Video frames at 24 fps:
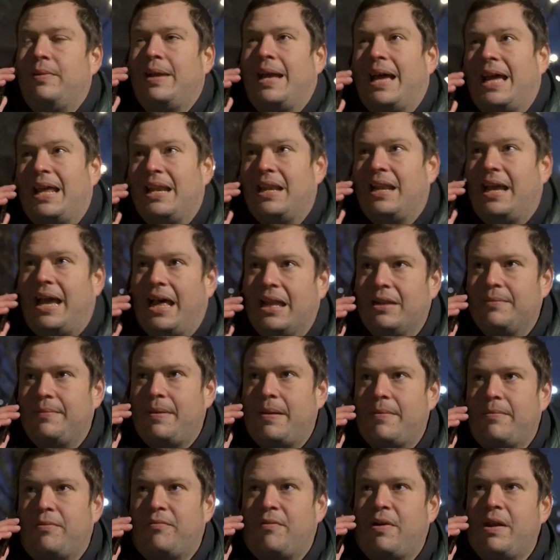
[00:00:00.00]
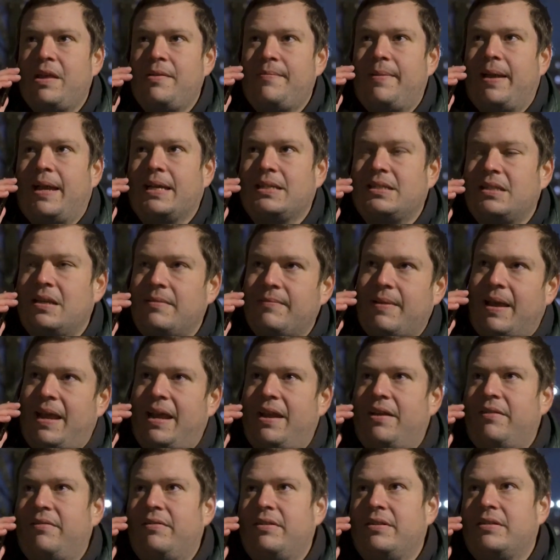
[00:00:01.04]
We got Alabama running backs named
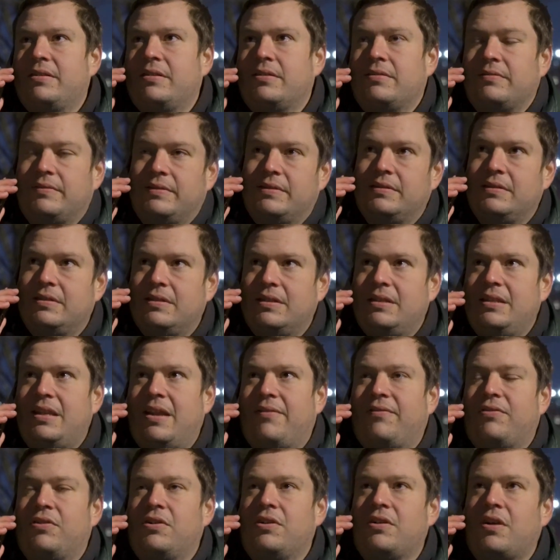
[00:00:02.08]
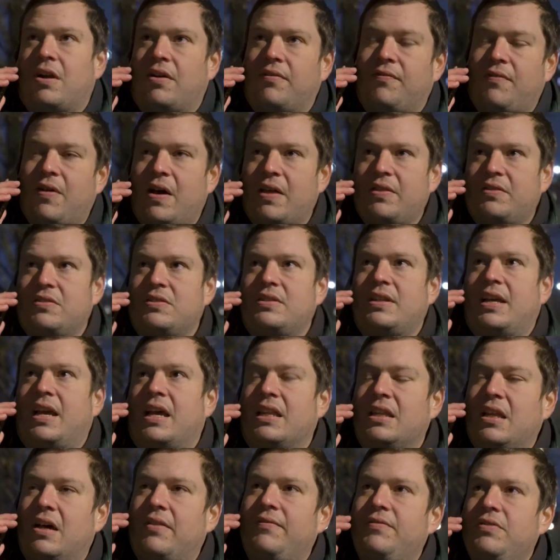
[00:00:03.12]
Harris. We never heard our father say, I
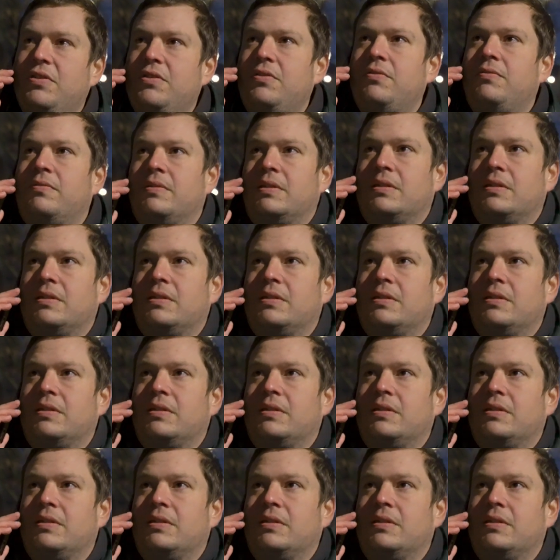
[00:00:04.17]
love you.